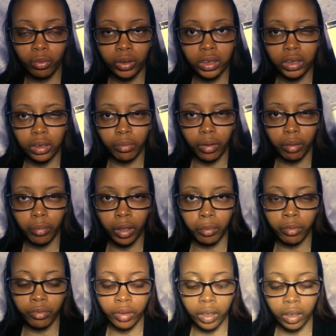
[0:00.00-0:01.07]
which is something I'm going
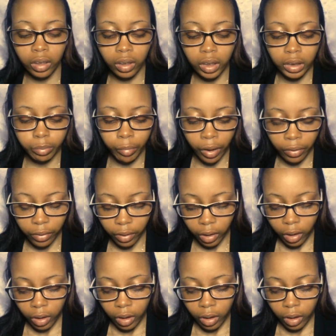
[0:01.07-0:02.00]
reading this month.